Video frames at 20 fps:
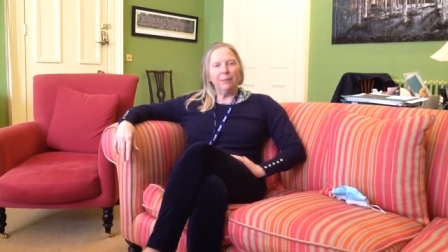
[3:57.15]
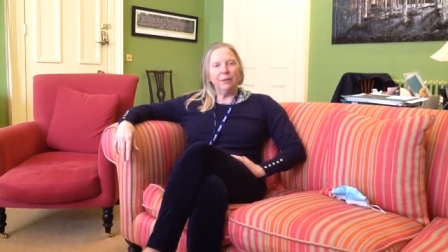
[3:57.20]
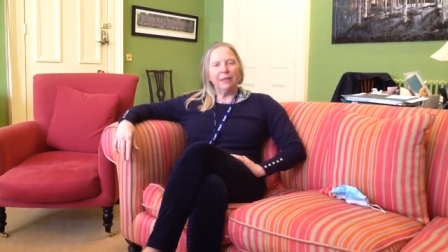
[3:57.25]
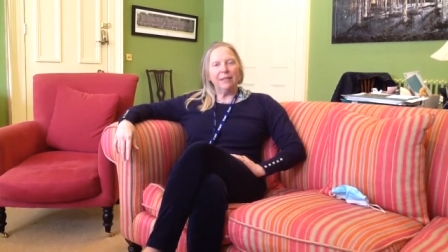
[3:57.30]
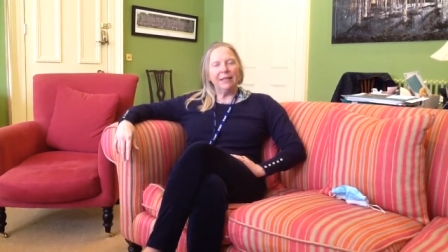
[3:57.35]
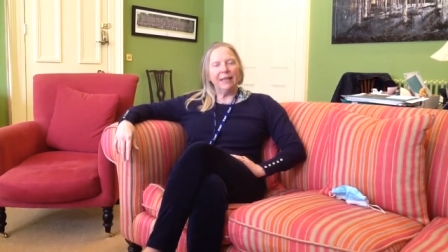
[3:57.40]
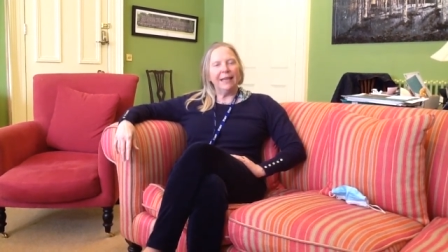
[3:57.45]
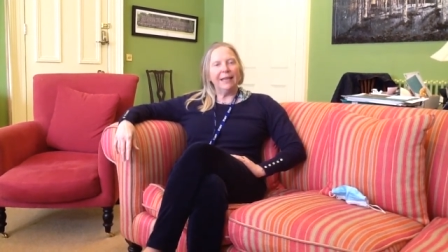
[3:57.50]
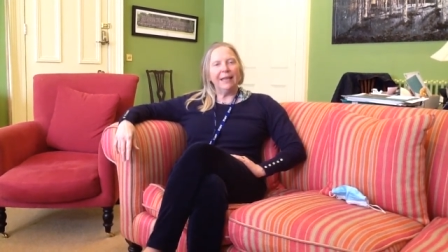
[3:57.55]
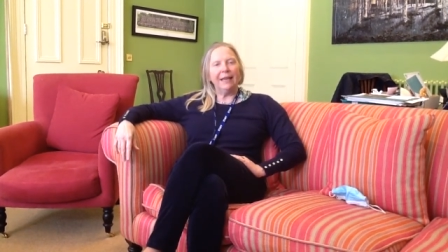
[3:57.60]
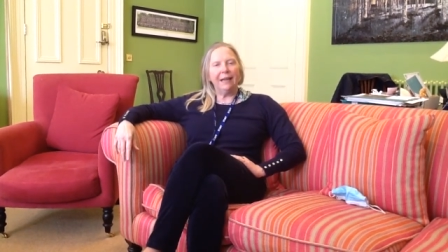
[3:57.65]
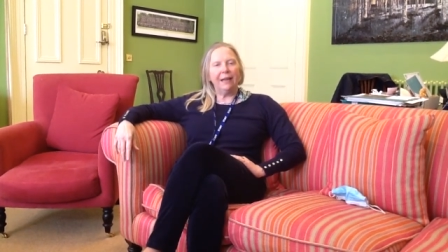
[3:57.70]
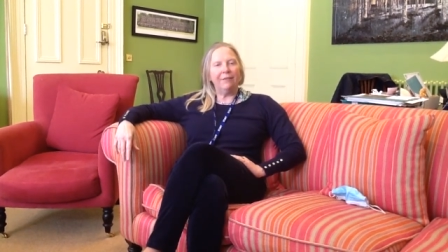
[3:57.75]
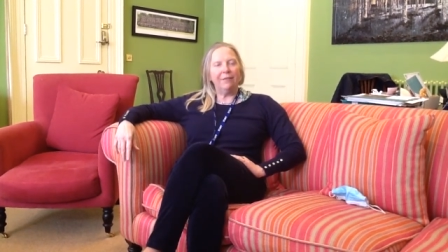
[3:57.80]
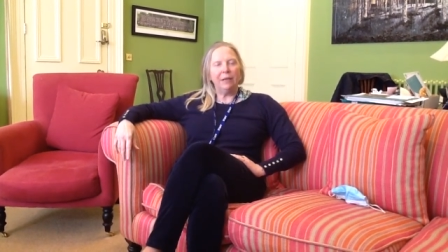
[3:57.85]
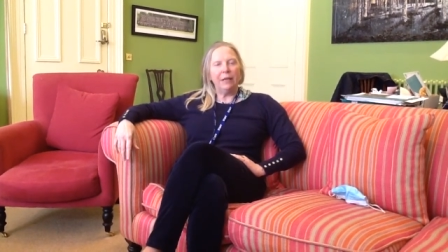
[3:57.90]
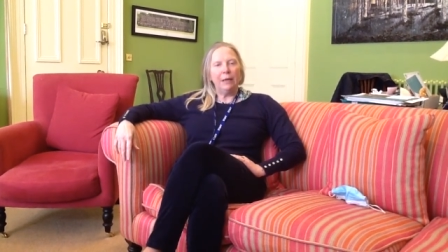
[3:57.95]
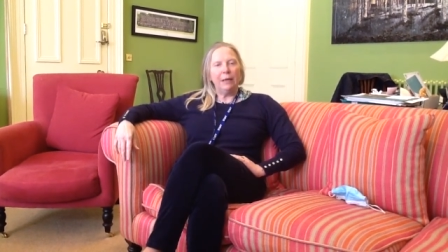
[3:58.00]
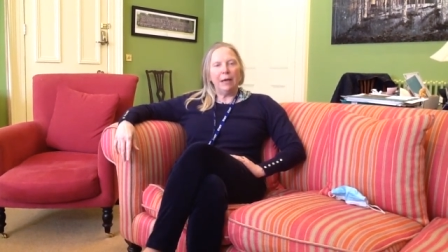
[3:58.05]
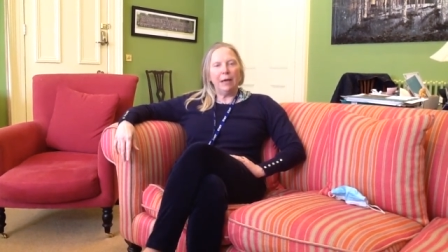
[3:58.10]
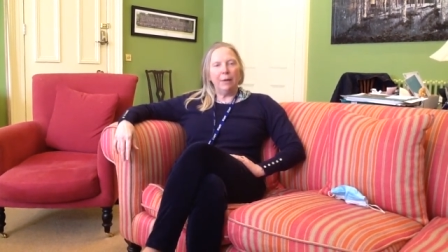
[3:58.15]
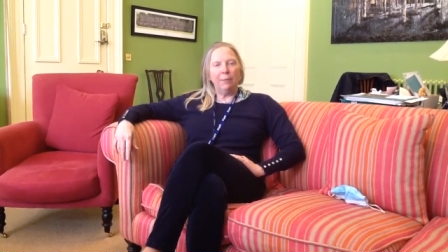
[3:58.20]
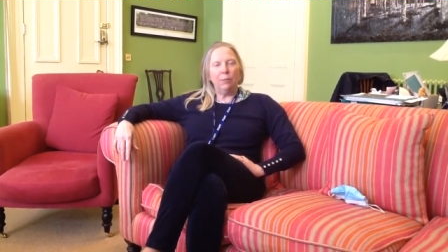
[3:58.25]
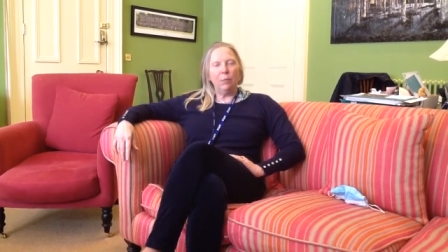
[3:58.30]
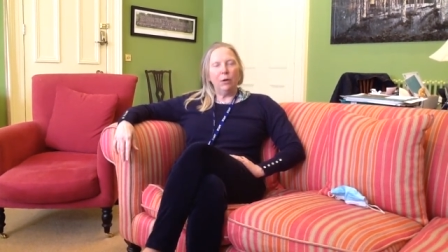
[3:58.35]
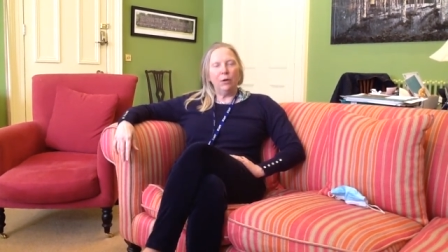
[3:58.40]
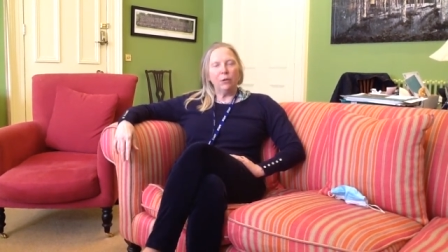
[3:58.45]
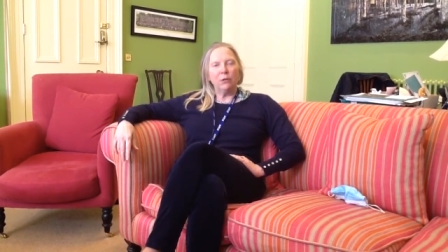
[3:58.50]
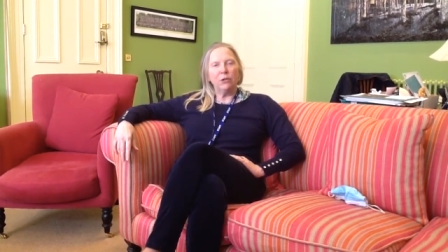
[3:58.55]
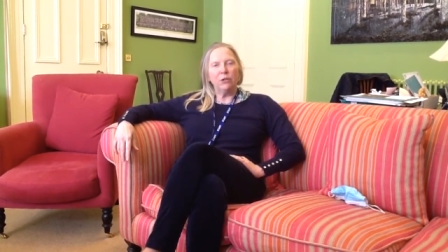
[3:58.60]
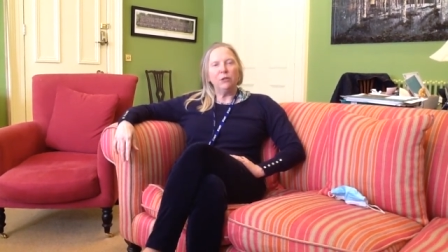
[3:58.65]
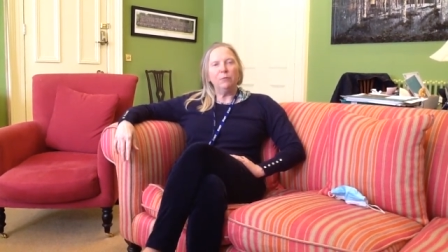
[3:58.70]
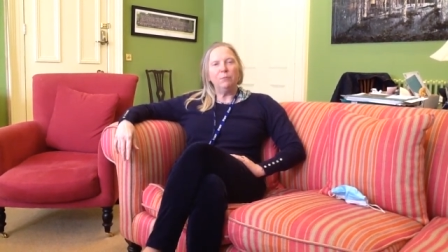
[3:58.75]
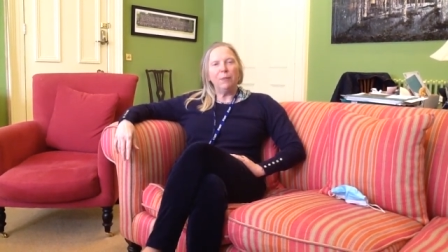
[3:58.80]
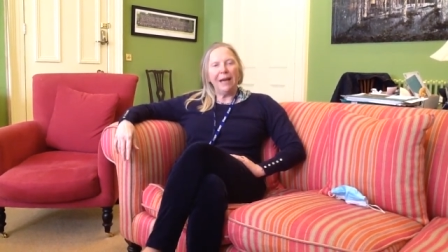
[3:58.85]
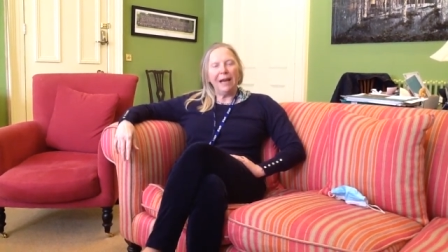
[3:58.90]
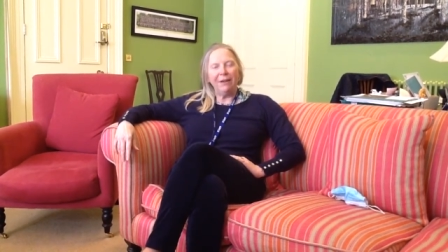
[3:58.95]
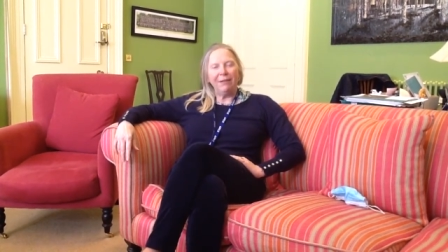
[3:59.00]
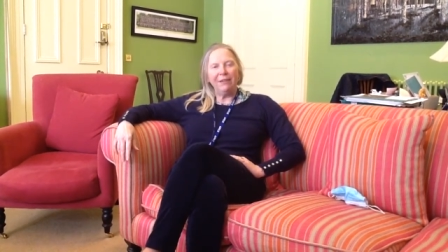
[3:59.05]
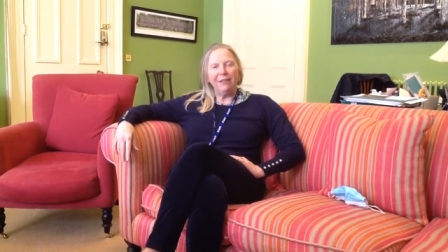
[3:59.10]
but they have um, one or two
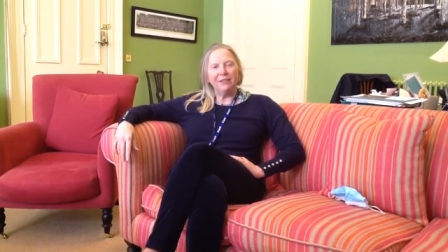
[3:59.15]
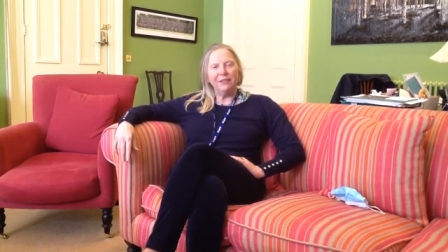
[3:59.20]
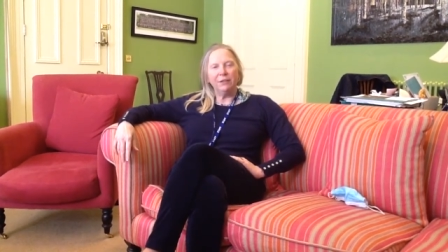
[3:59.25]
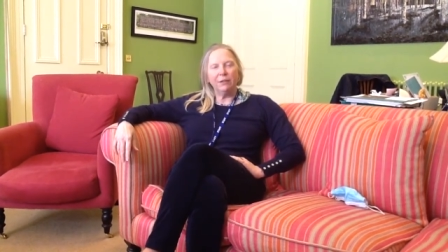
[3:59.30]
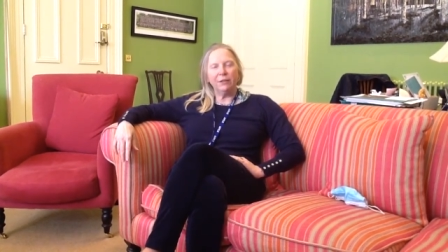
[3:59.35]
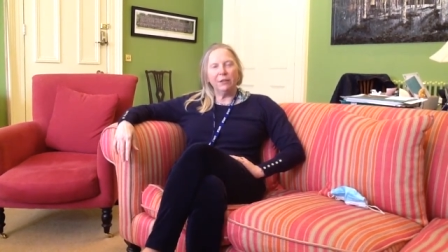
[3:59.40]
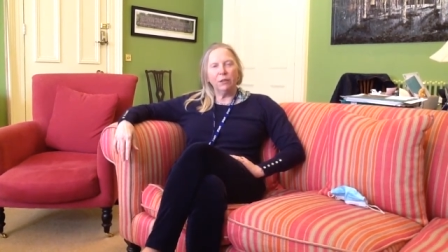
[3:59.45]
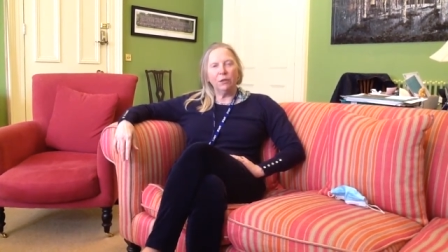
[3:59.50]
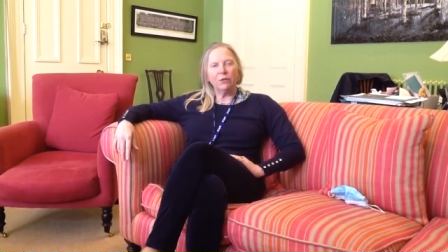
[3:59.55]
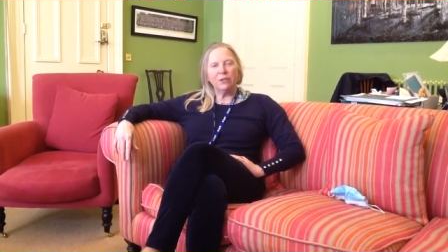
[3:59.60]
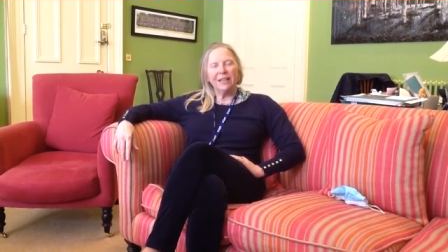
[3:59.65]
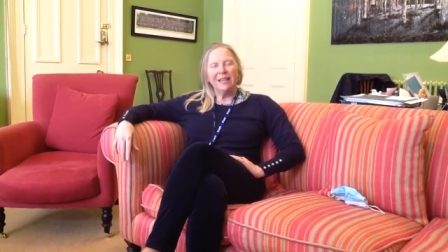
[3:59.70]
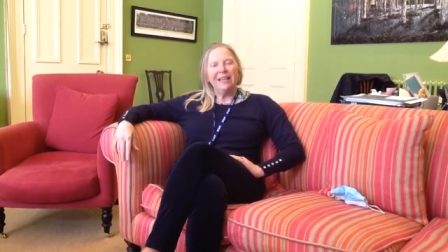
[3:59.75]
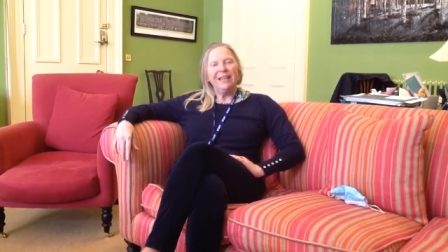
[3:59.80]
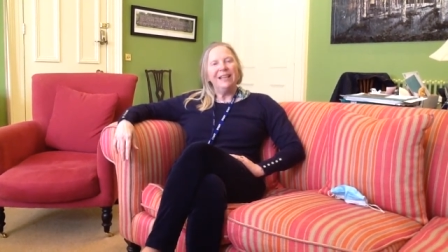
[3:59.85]
parents who are not